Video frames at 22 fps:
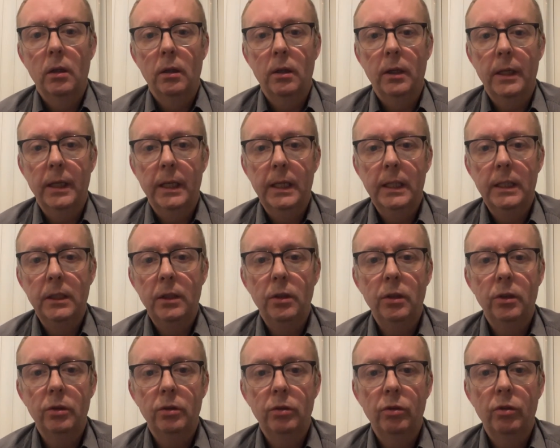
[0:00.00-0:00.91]
You
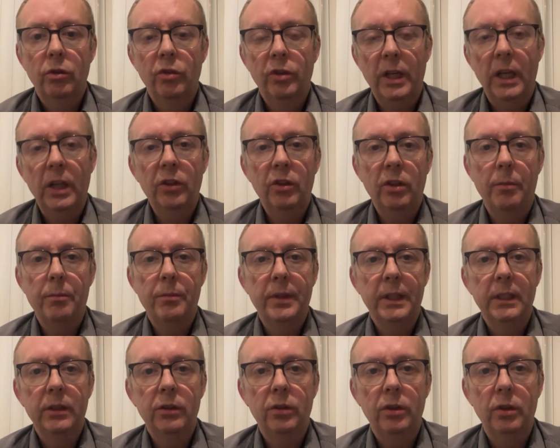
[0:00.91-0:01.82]
can say
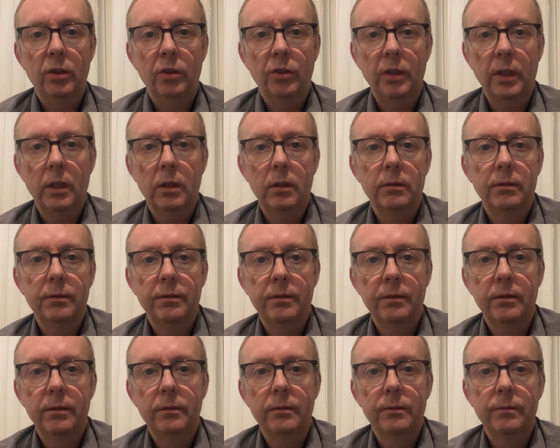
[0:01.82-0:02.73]
something to yourself.